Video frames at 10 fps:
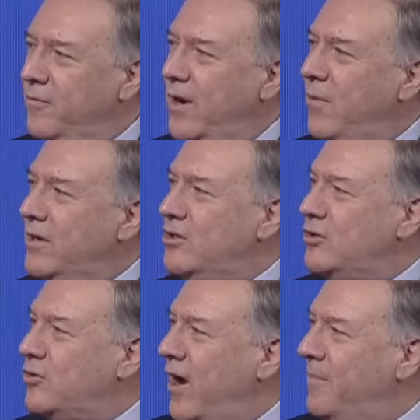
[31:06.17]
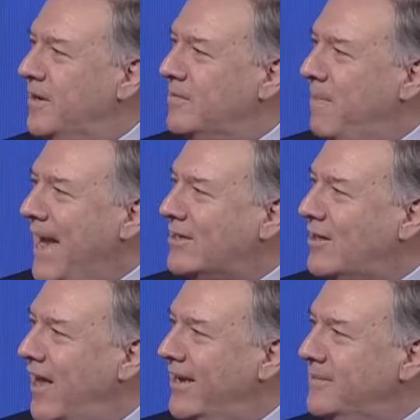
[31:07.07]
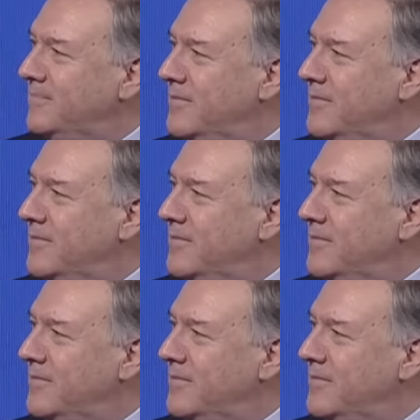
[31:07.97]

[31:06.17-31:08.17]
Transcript: what did you describe it as, backslide?